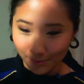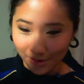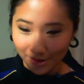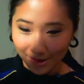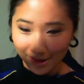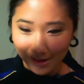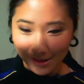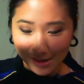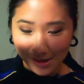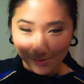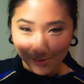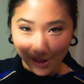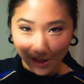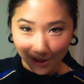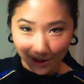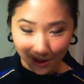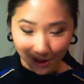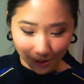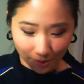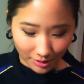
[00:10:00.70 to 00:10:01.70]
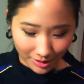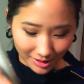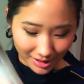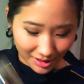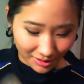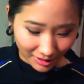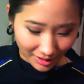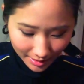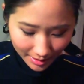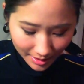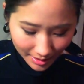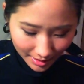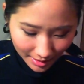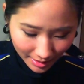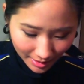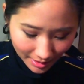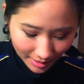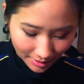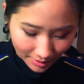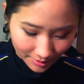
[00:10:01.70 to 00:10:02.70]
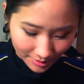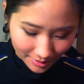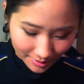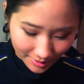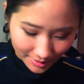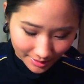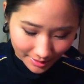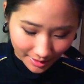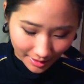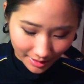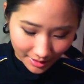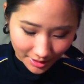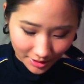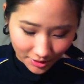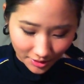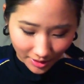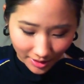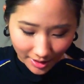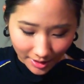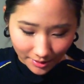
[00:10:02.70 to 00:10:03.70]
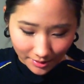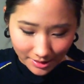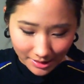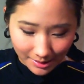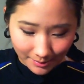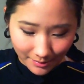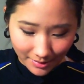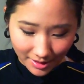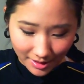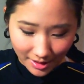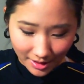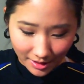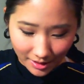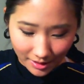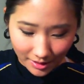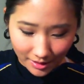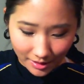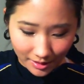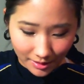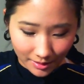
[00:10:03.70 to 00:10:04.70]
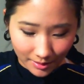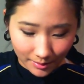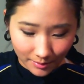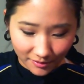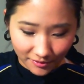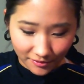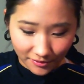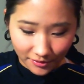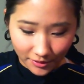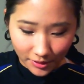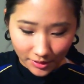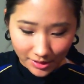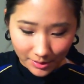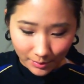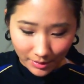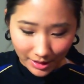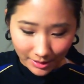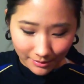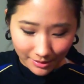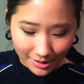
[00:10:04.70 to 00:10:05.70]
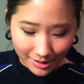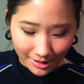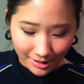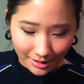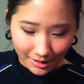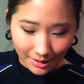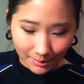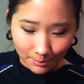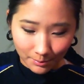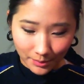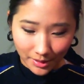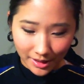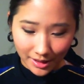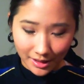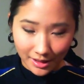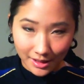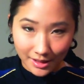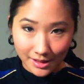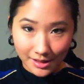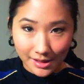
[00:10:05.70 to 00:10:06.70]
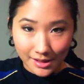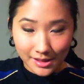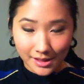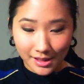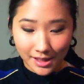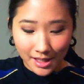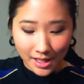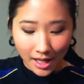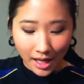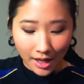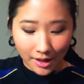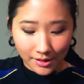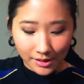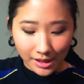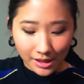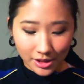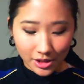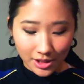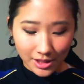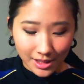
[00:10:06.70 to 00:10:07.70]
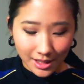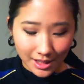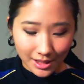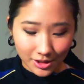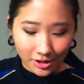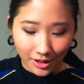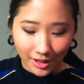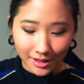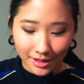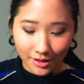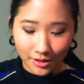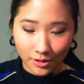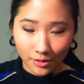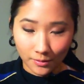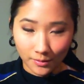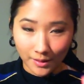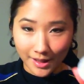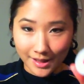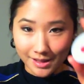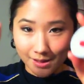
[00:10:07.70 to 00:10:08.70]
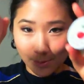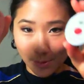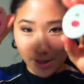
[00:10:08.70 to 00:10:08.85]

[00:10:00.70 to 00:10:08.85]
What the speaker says: about this, so I'm not going to go into it. And I also decided to try out some of their fruit pigmented lip butters. I was interested in trying the Caress